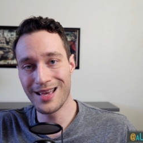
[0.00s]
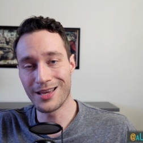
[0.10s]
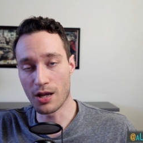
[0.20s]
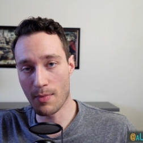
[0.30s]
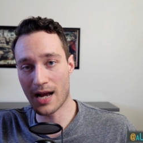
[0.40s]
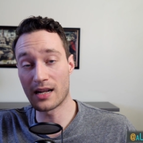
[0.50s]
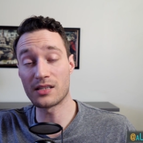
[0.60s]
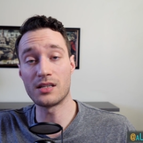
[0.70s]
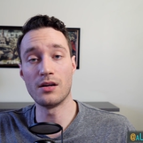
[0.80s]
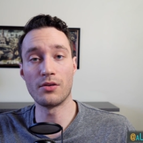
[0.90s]
your mind has
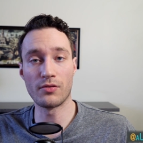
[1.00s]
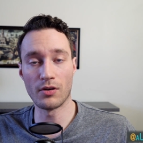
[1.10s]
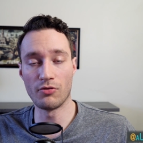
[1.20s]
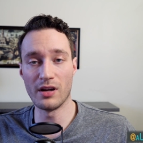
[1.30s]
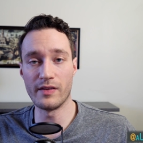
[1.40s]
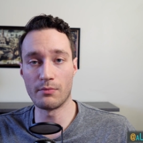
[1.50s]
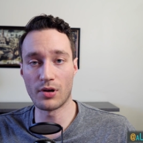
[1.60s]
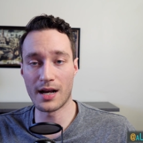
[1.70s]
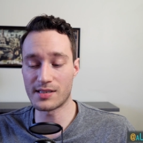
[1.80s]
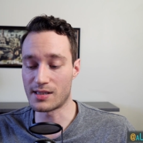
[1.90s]
to go through a grieving
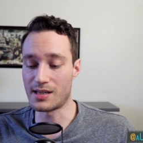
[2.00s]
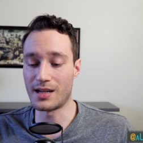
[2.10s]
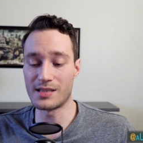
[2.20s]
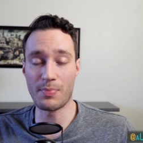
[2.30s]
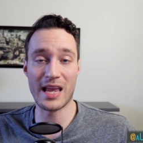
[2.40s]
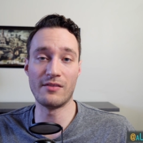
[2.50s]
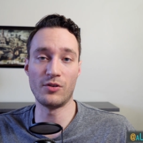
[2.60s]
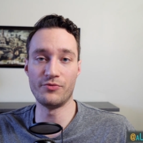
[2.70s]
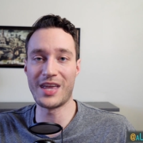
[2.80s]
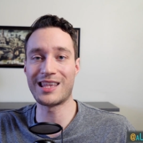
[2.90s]
process and it's a
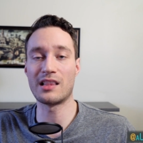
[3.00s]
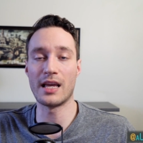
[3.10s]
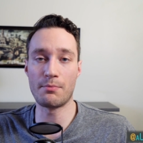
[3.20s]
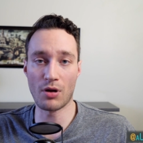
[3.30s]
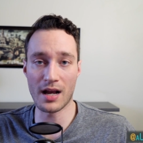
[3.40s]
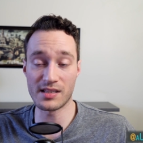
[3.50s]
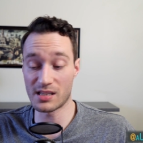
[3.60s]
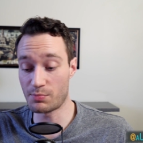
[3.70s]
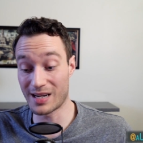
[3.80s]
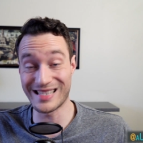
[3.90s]
painful death like process
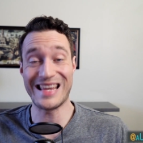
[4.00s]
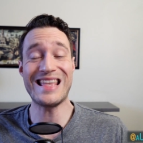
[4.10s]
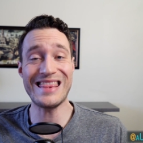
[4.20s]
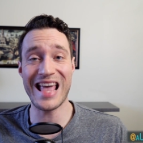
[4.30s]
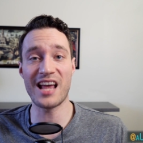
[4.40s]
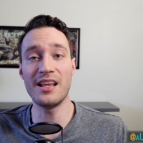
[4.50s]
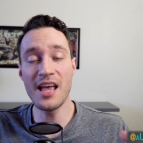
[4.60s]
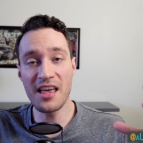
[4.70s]
but it's in that